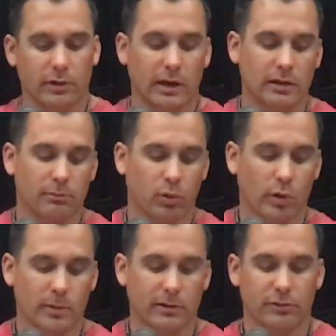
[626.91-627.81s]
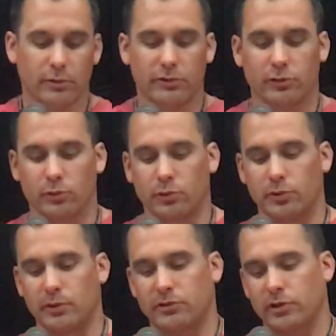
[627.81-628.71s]
gained employment through the school
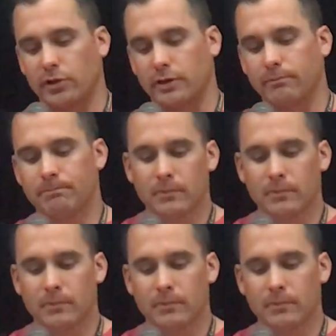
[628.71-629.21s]
doing security.